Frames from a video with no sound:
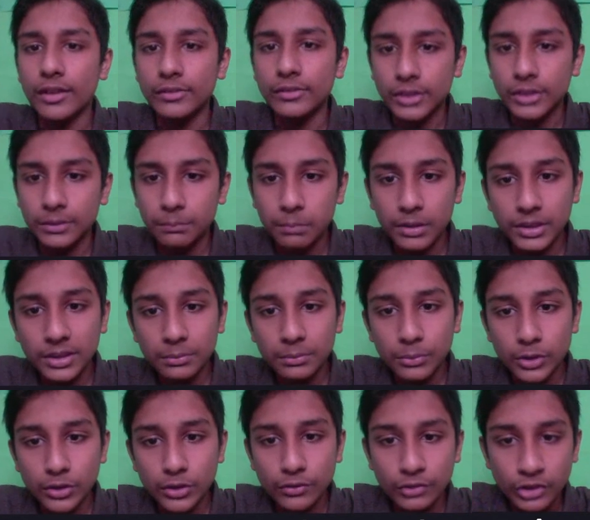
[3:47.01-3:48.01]
You can play the
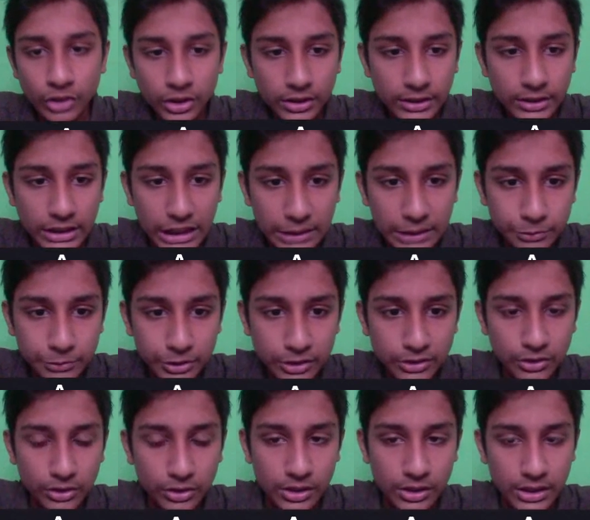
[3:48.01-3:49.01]
move rook captures
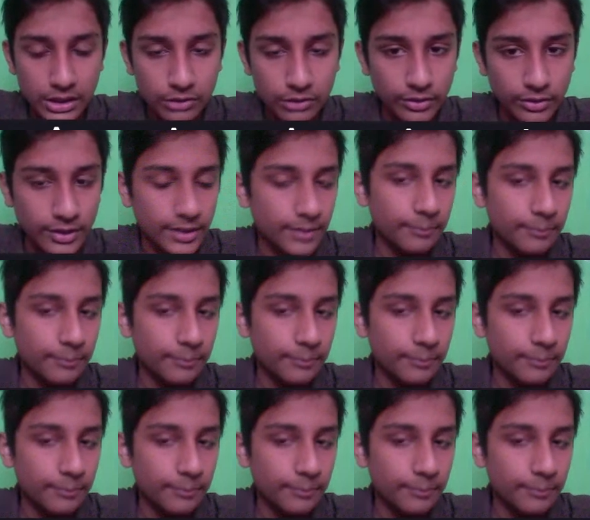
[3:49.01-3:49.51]
on d3.